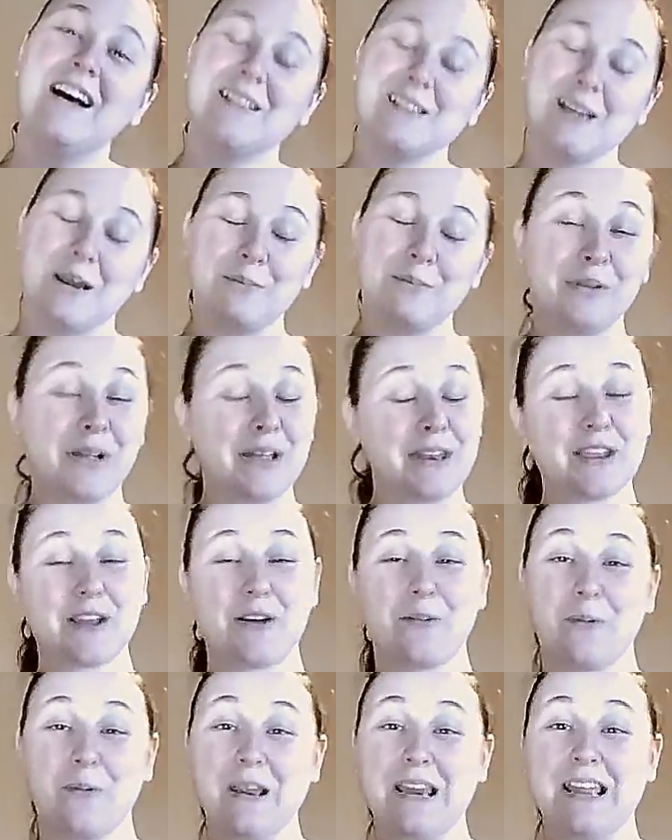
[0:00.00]
So I'm planning
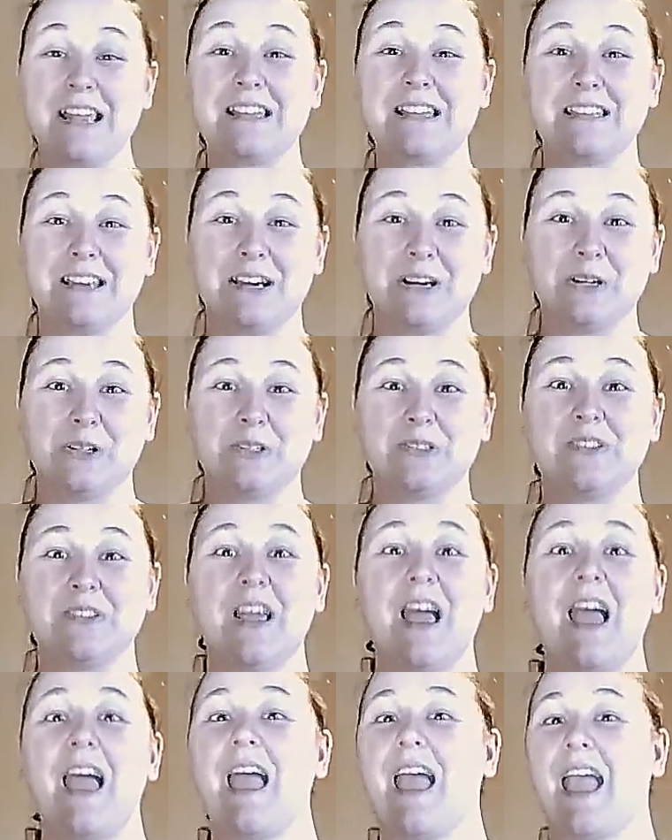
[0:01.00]
on reading those,
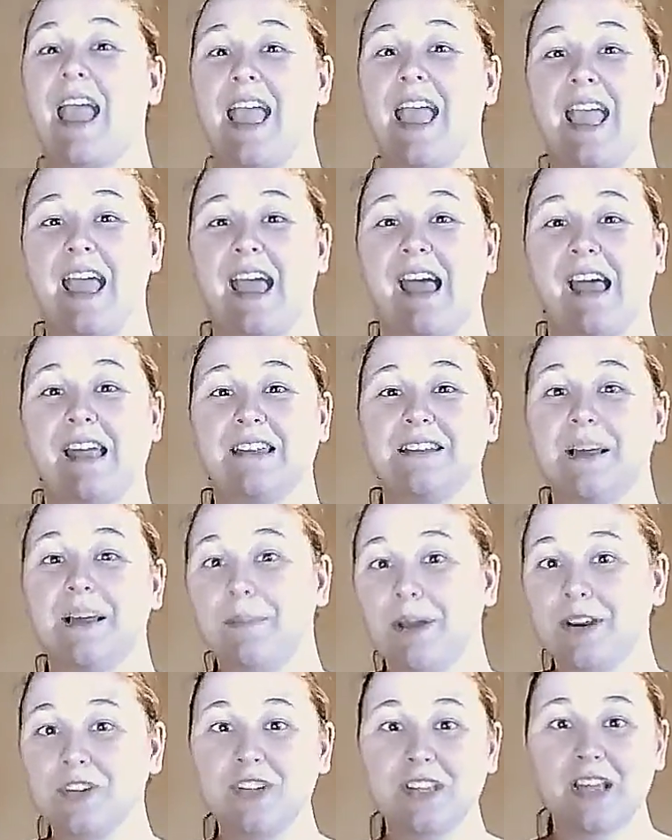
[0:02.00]
and
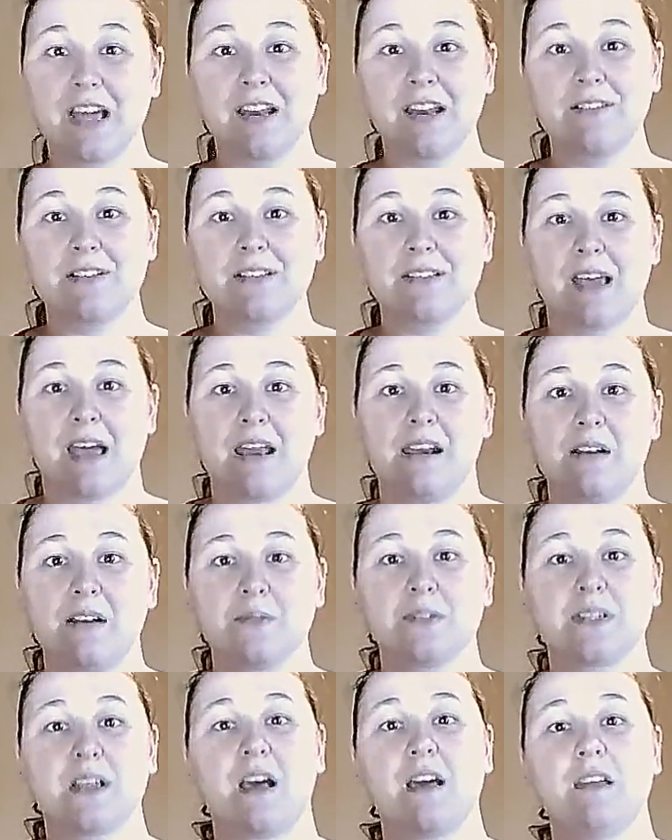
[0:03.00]
I'm actually kind of excited. It
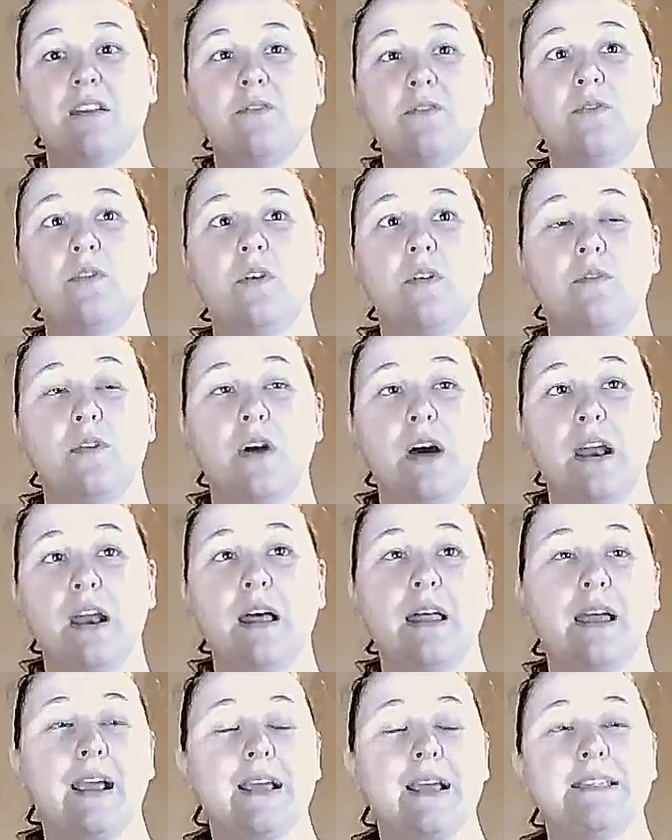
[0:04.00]
was kind of fun.
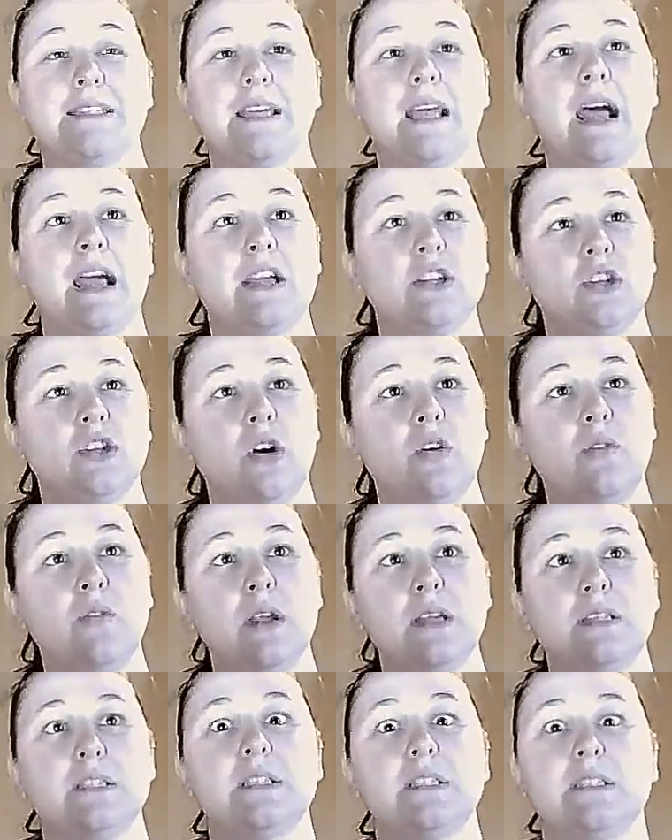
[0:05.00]
Like I said, I don't
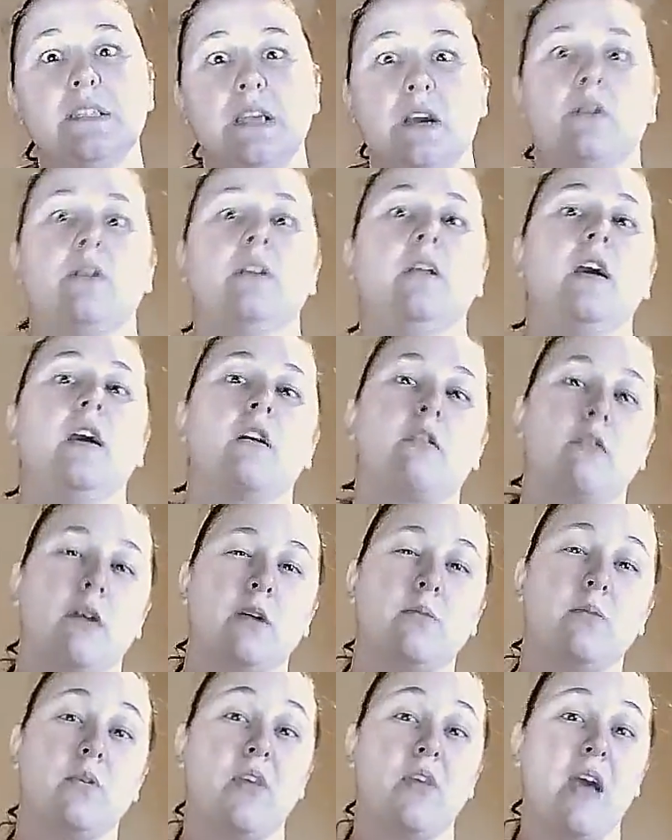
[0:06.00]
necessarily agree
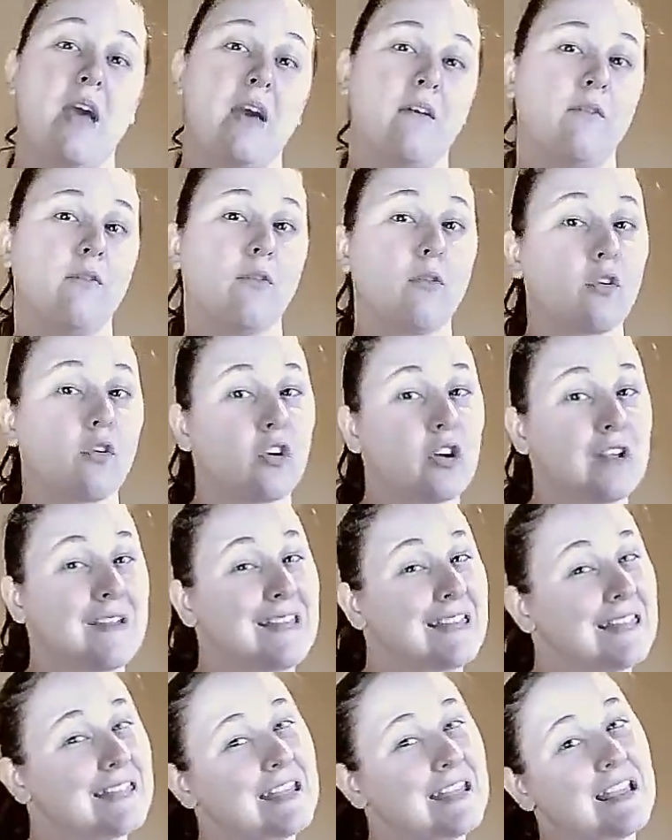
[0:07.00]
with
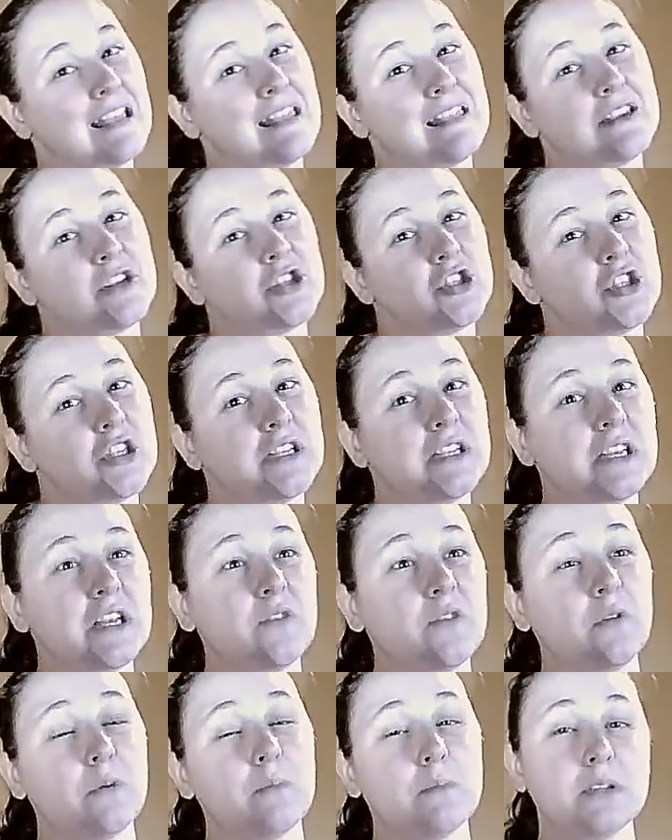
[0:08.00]
everything that she did
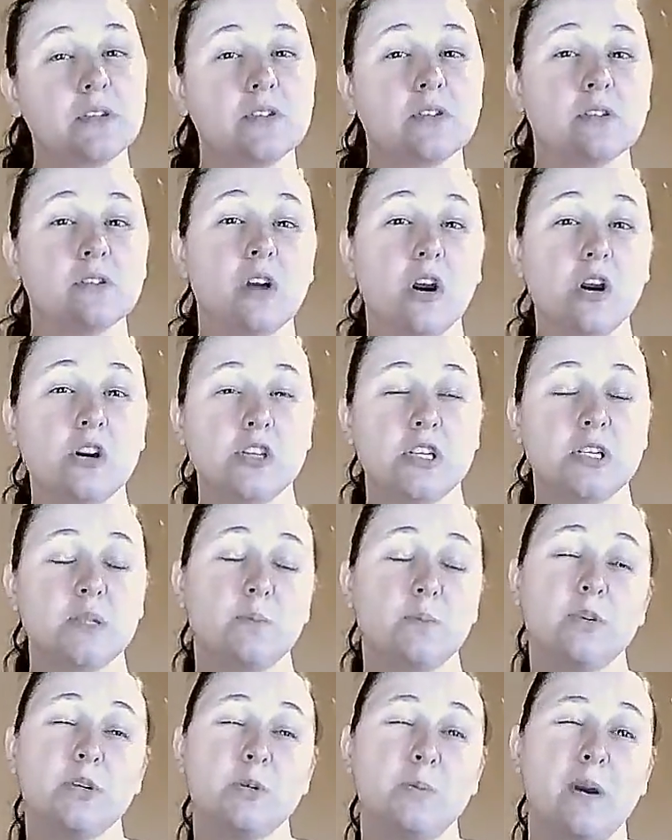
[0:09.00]
from Mister Darcy's
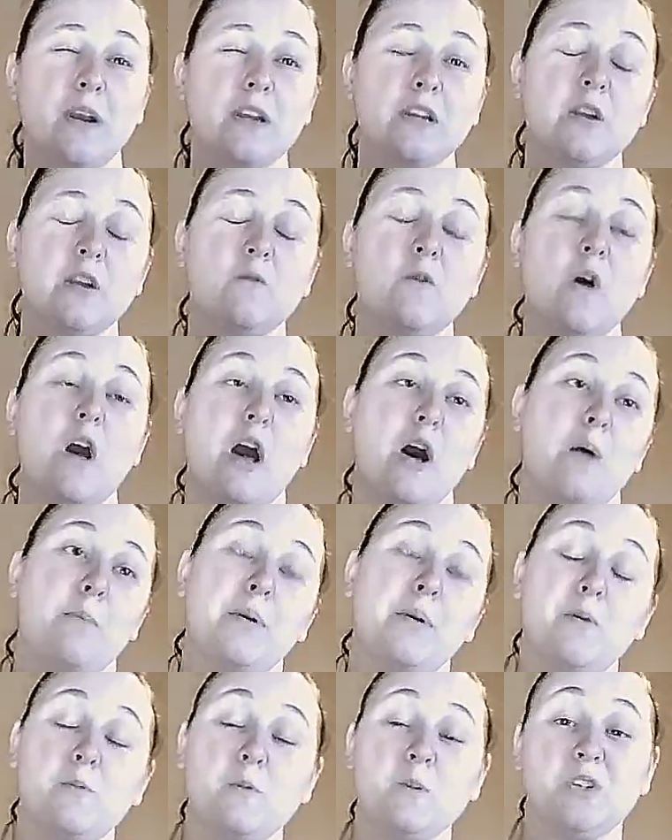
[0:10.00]
perspective,
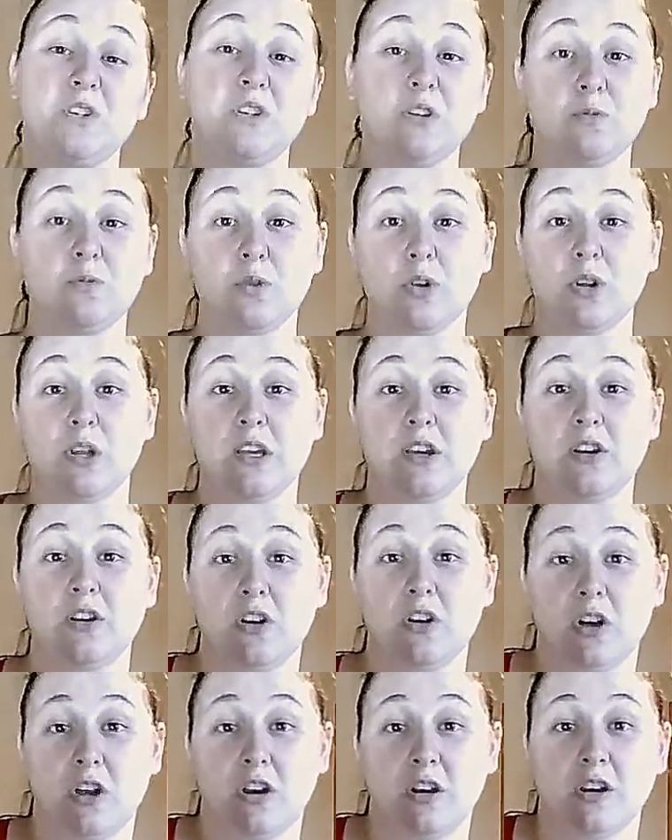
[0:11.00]
but it was still really
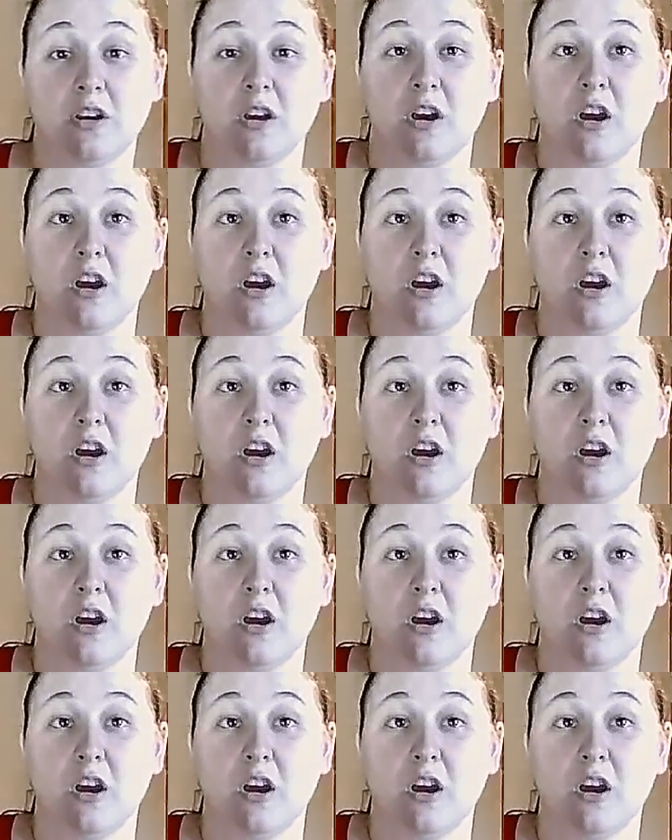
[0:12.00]
good